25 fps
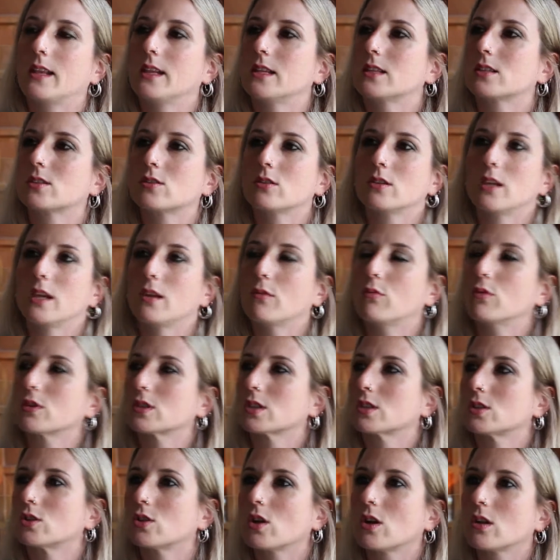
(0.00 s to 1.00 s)
And it
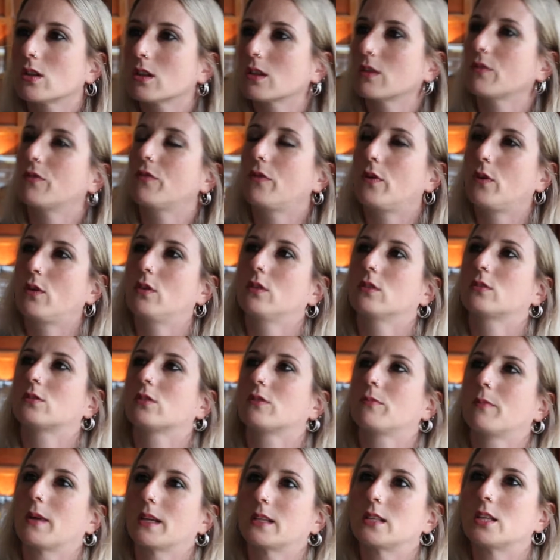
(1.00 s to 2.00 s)
was not the fault
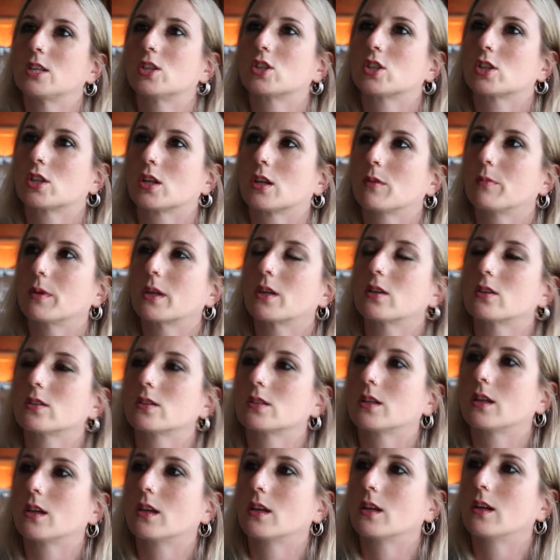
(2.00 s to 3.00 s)
of my teacher,
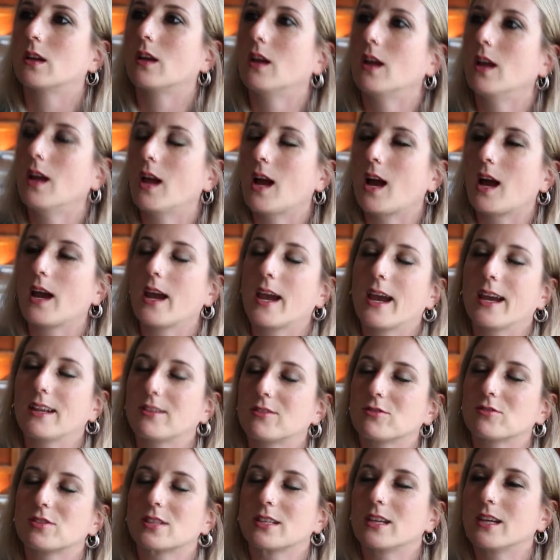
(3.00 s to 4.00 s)
because I hate
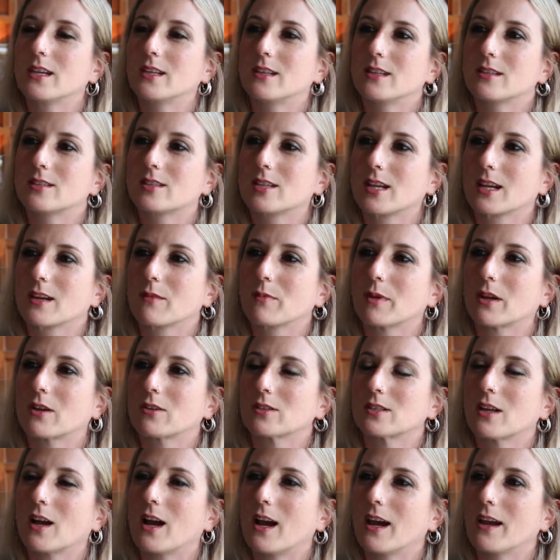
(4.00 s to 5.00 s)
to say this thing,
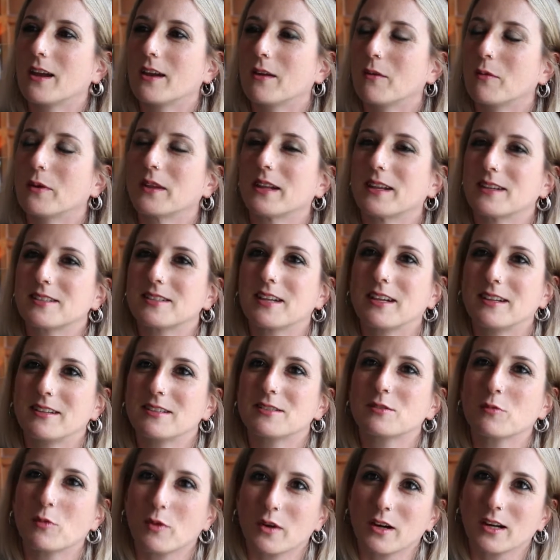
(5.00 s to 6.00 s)
because when I say
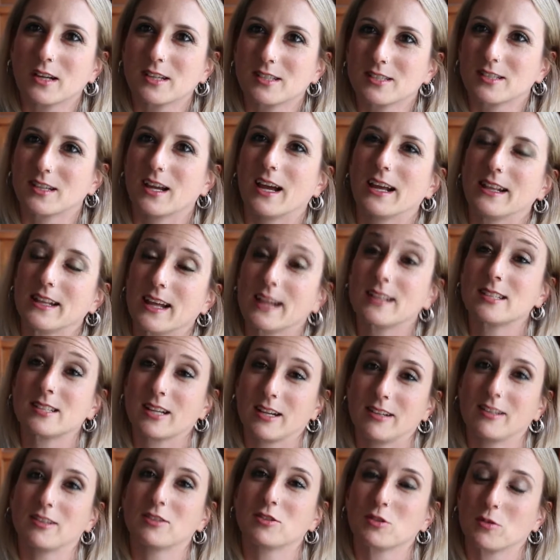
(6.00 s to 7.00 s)
these words, and I
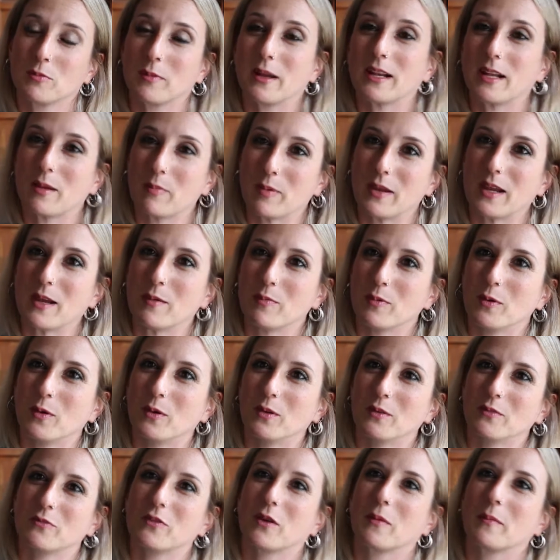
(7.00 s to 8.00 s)
said it to many people
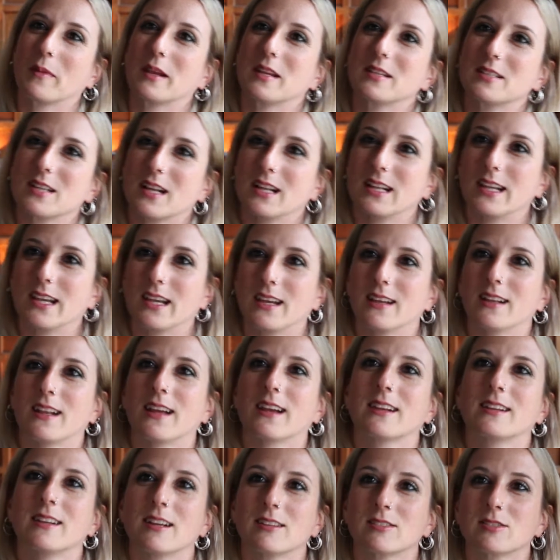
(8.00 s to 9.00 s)
from Italy,
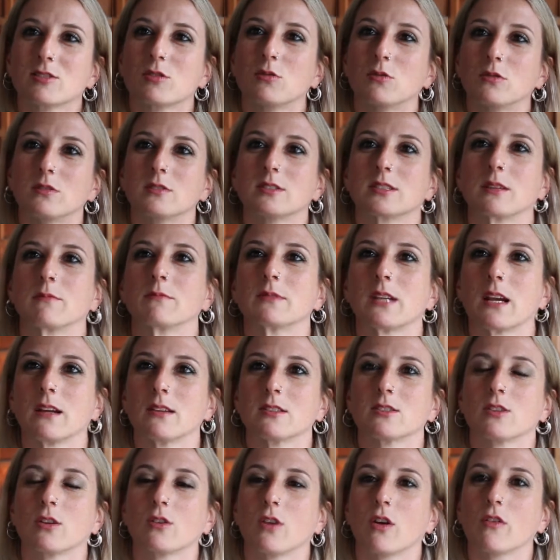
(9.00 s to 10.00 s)
like that school
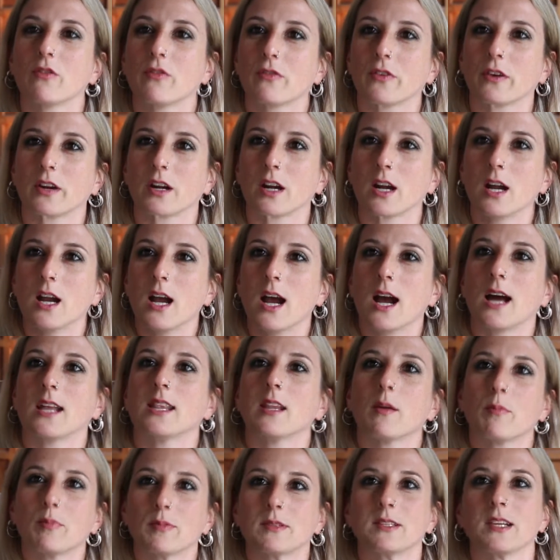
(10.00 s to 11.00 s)
sometimes don't offer an
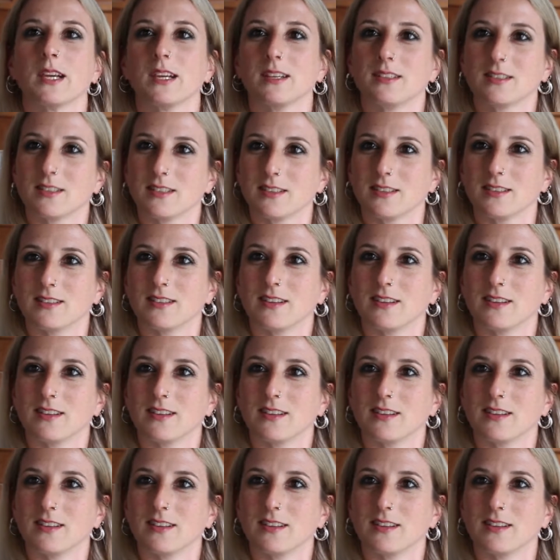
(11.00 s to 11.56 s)
updated